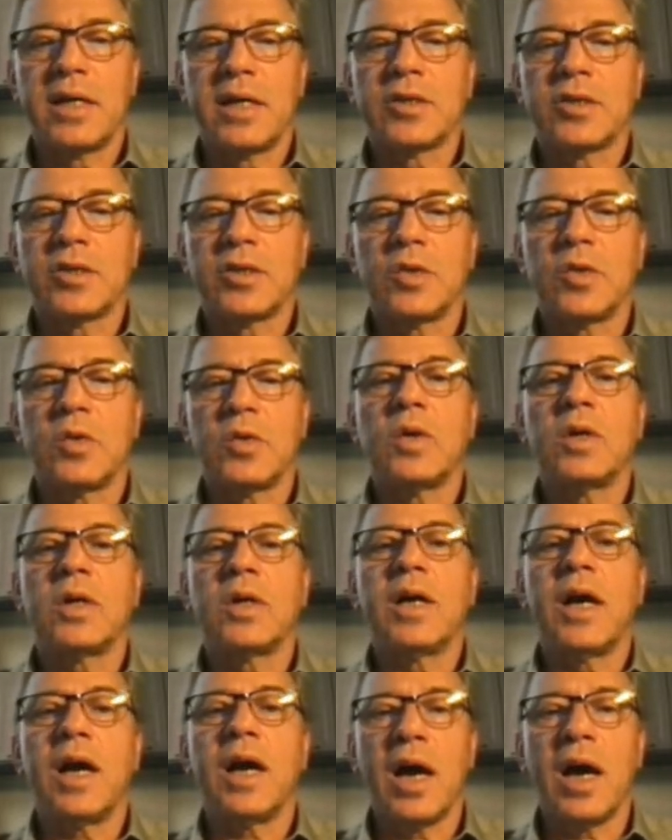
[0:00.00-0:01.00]
So
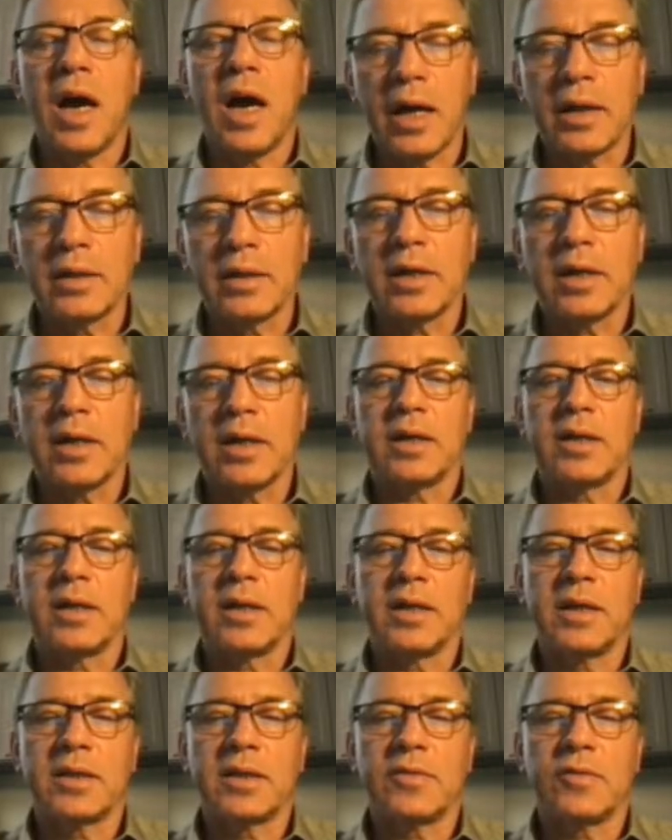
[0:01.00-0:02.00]

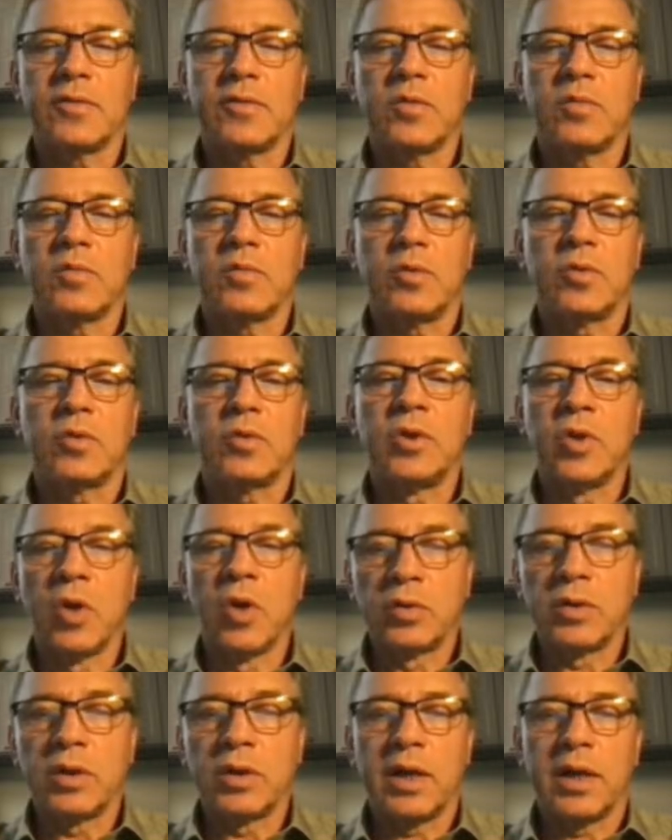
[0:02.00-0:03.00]
unionized form or
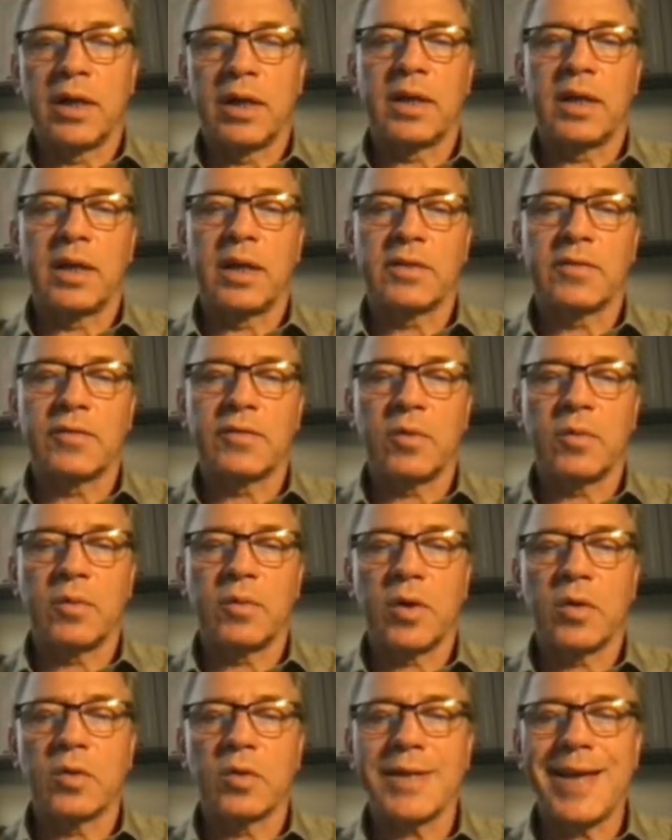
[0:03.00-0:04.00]
non-ionized form
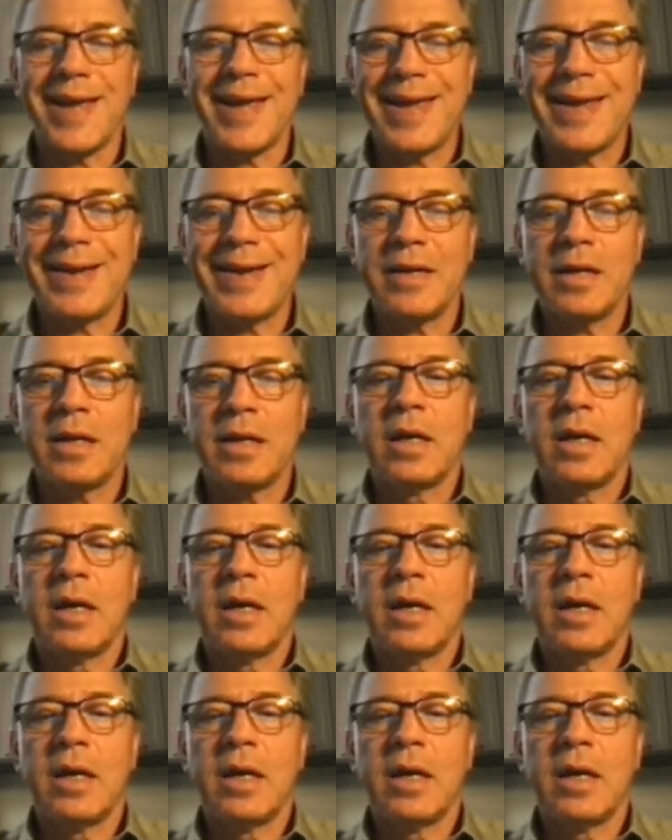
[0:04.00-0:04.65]
goes in.